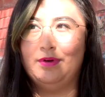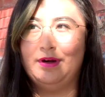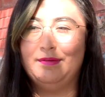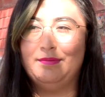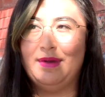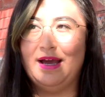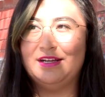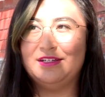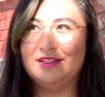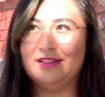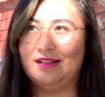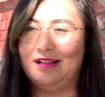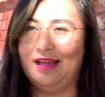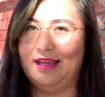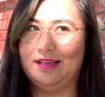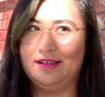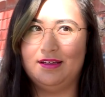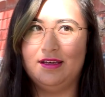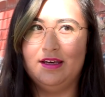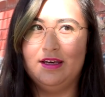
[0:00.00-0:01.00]
imagine
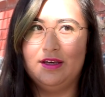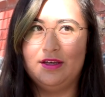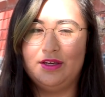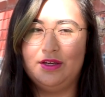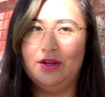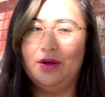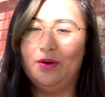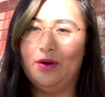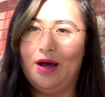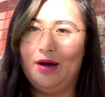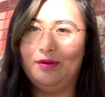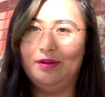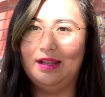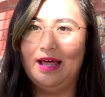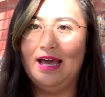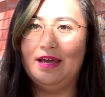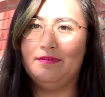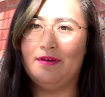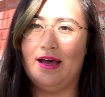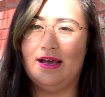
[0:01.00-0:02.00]
like you know how
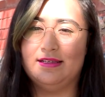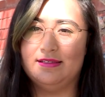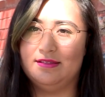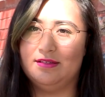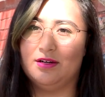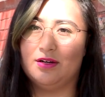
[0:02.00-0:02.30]
has